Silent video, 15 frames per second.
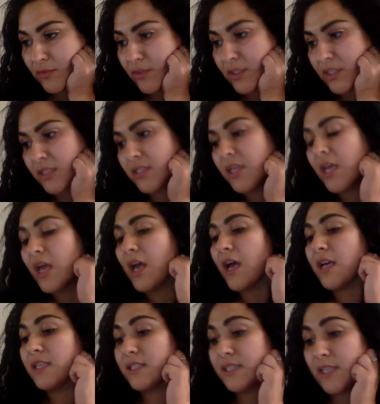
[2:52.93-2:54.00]
which is
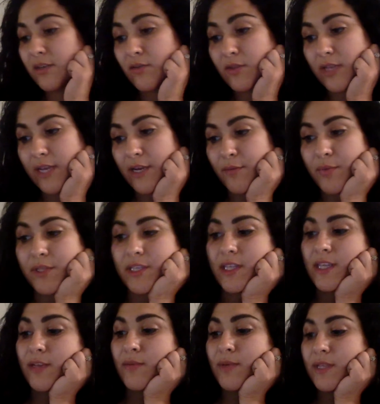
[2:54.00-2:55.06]
a single layer. But the
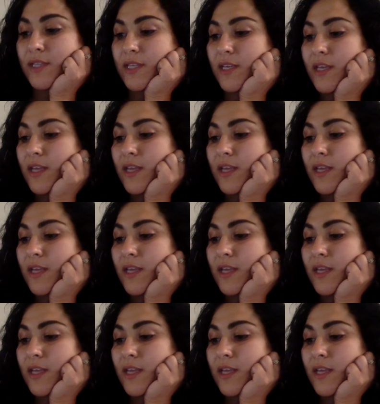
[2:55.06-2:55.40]
thing about